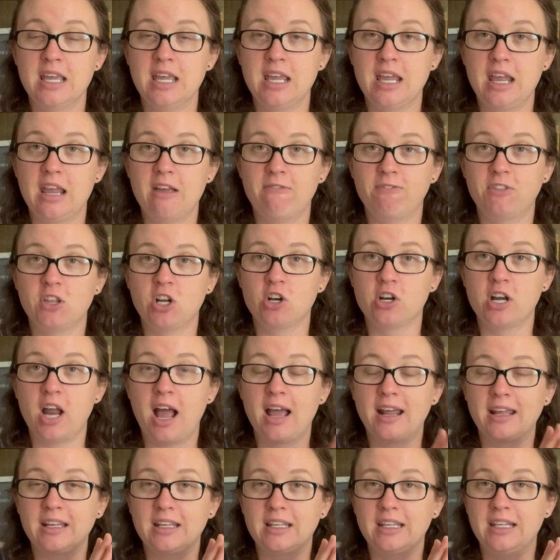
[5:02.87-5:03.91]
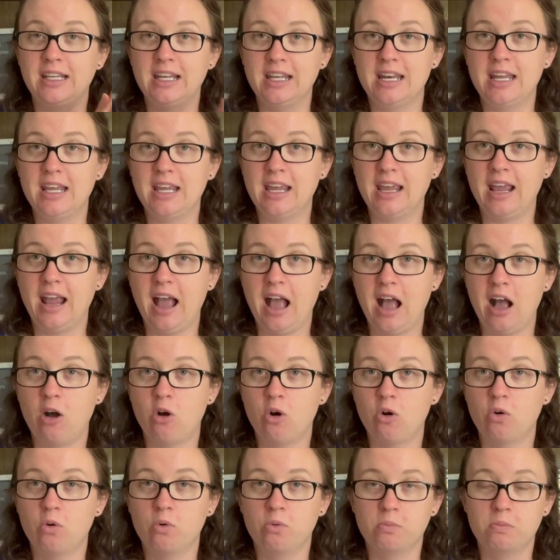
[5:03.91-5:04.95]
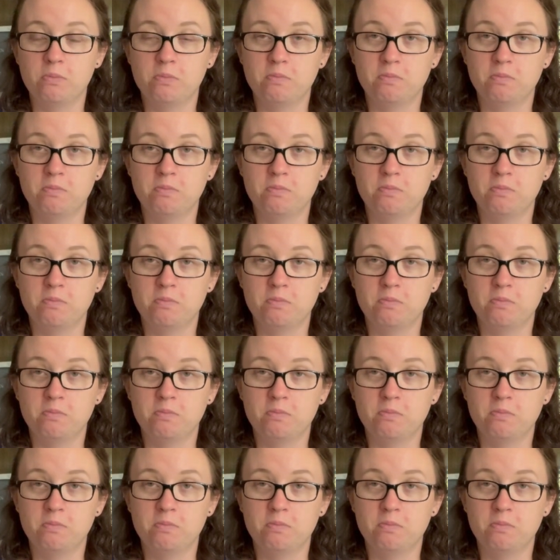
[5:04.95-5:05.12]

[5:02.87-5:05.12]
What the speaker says: If they're not getting it how